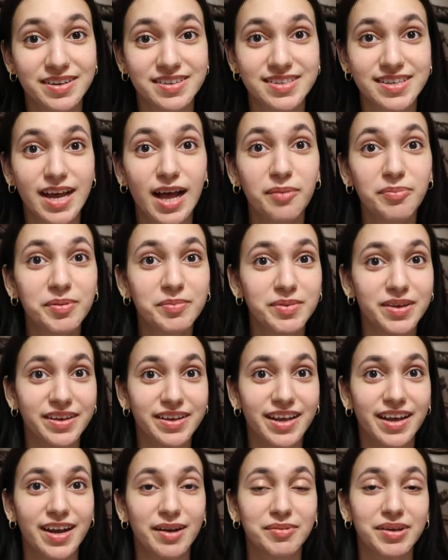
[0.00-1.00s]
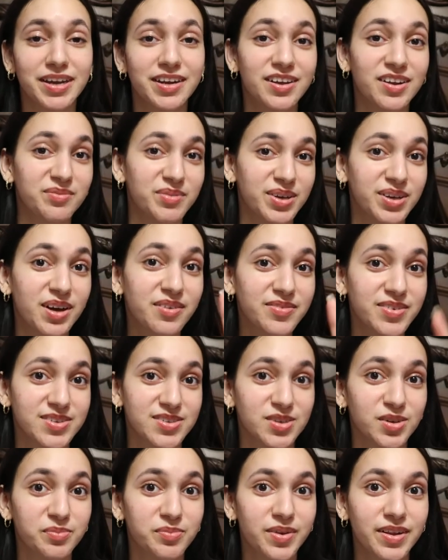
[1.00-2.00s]
it's helping me again. I'm getting out of my comfort
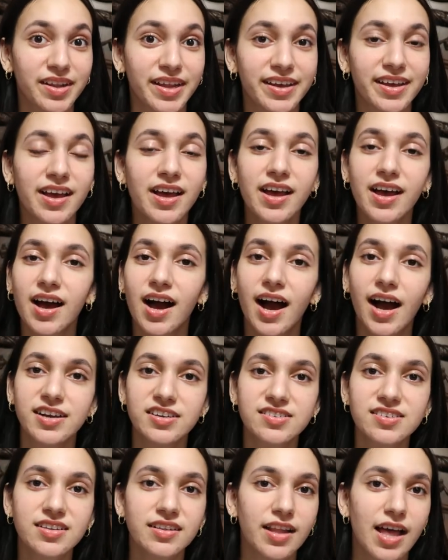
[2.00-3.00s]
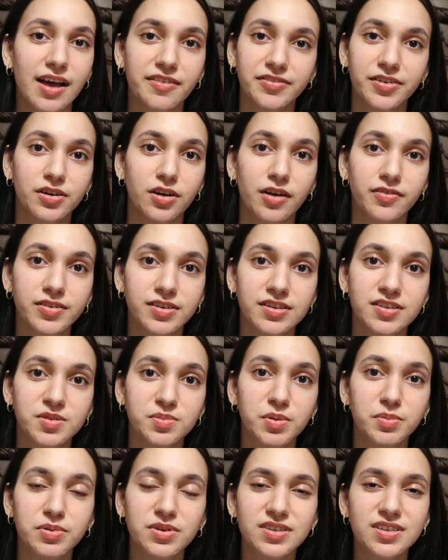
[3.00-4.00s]
zone, but like, I just laugh it off at this
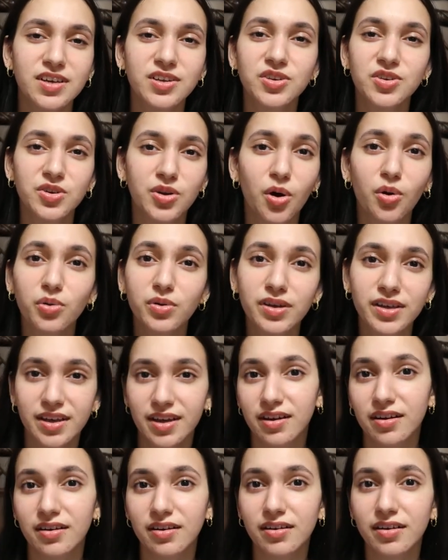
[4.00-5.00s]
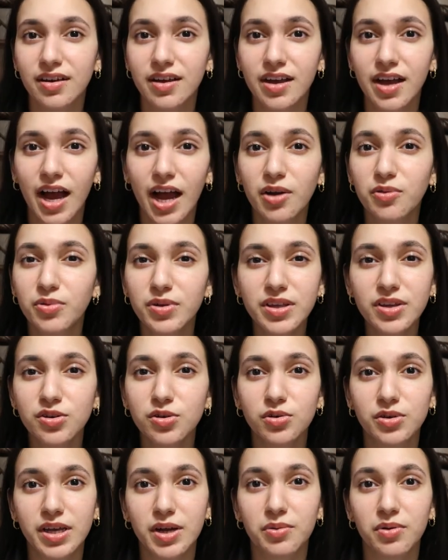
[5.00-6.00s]
point because I don't care. I really
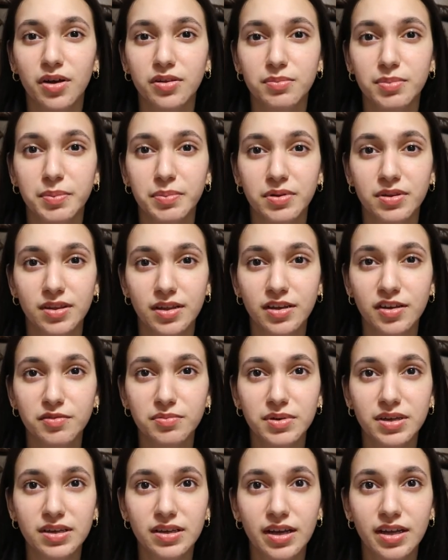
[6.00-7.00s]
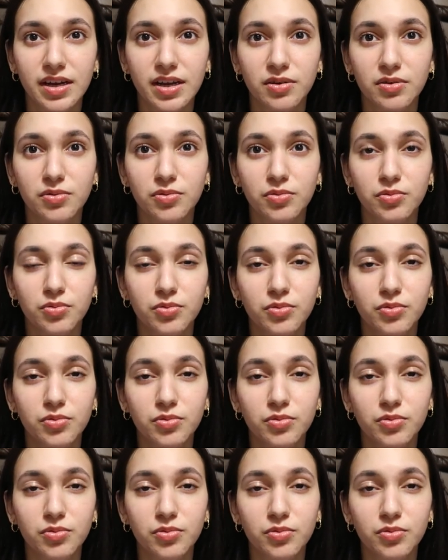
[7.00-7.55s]
don't care what other people think of me, and